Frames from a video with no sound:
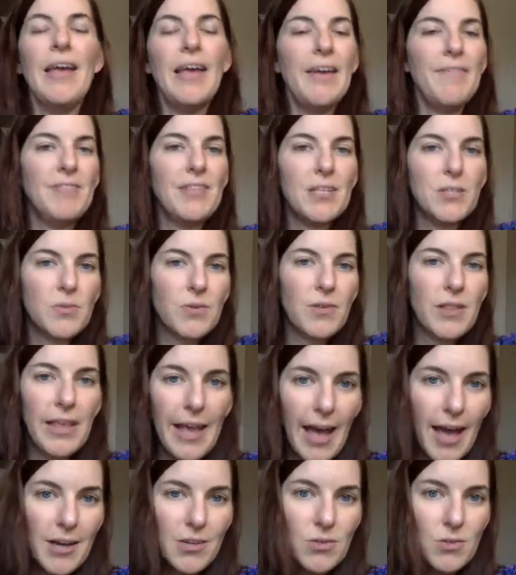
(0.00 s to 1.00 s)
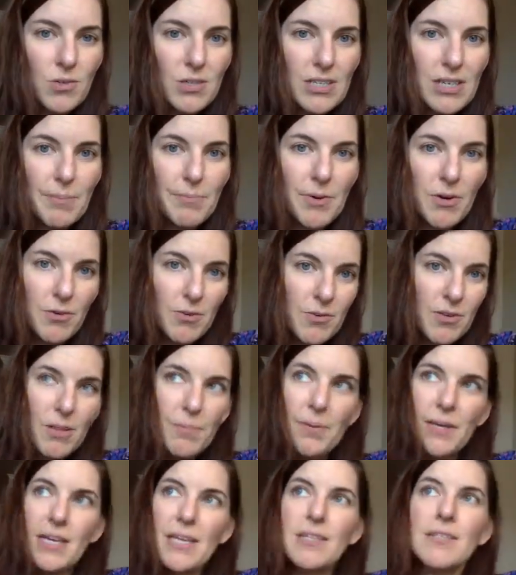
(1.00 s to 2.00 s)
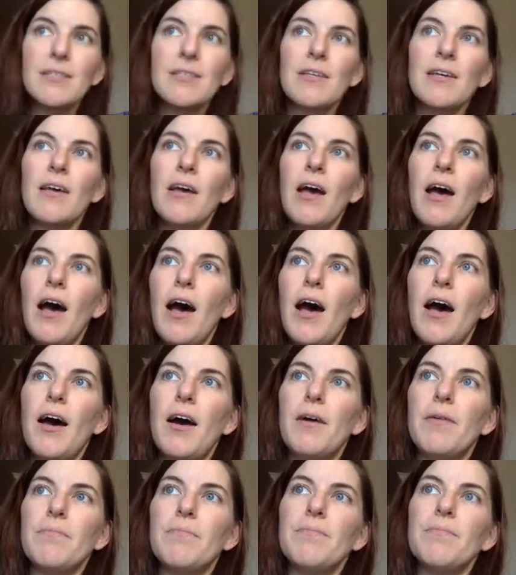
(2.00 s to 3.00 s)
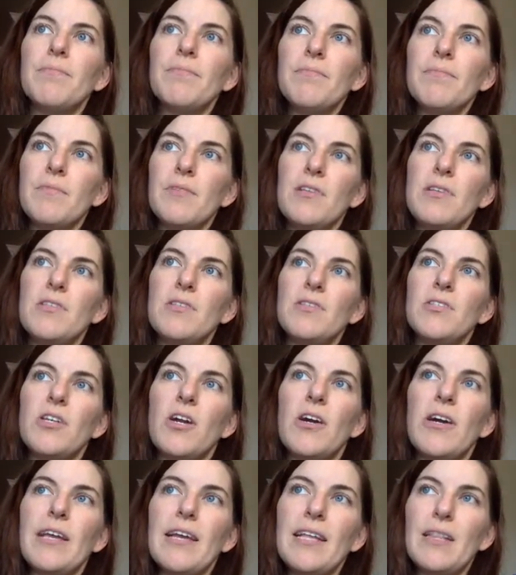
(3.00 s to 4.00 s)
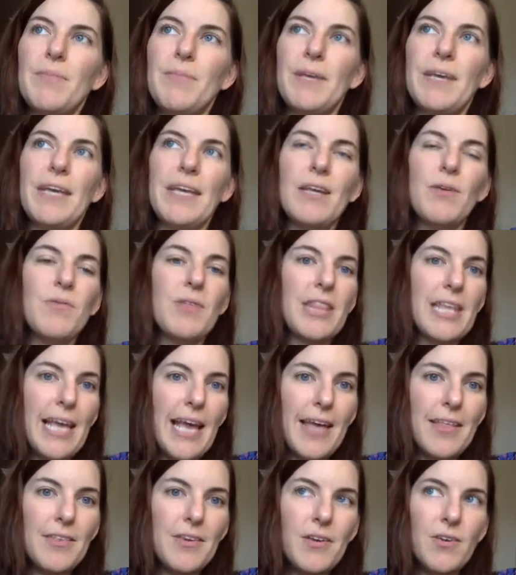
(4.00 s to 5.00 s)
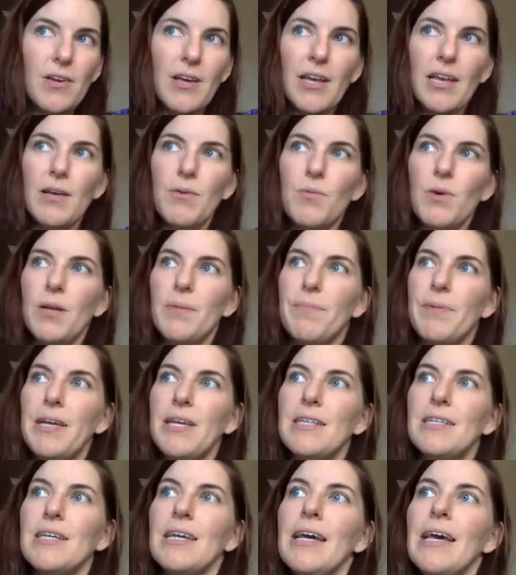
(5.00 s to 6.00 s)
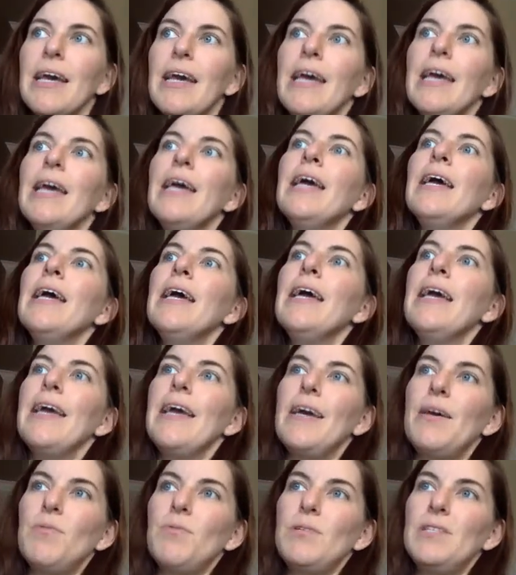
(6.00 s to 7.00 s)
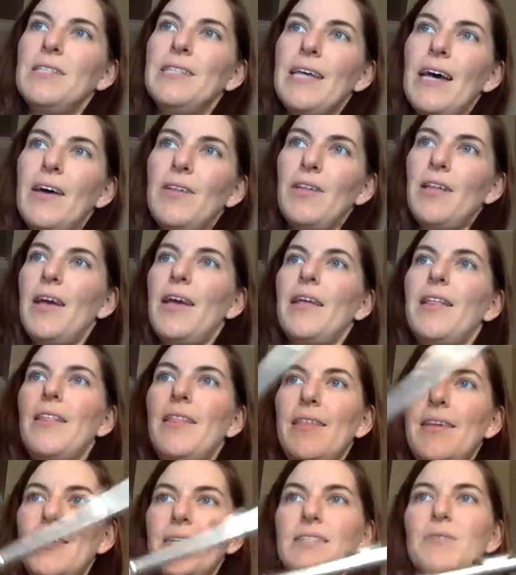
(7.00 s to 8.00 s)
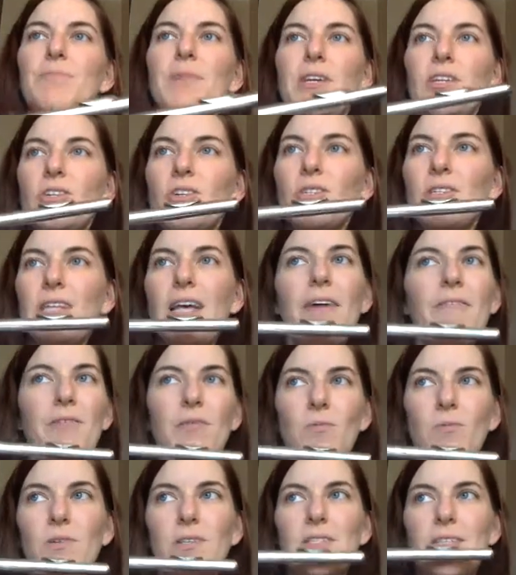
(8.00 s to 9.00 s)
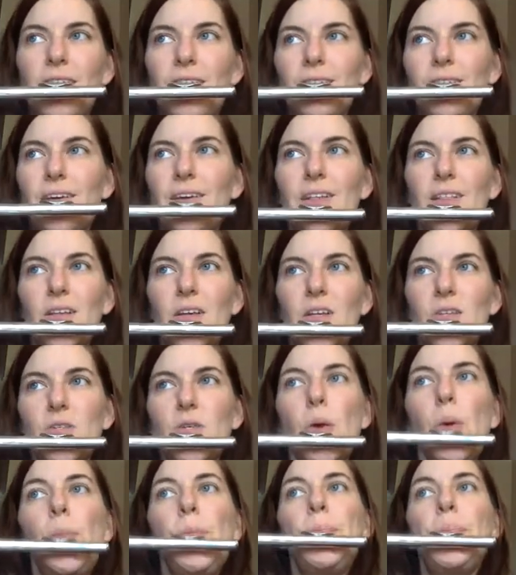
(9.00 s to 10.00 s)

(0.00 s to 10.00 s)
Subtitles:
If this were the actual tempo for the piece, starting at the beginning with the 8th note getting 1 beat, it would sound like this. Measure 7 would sound like this.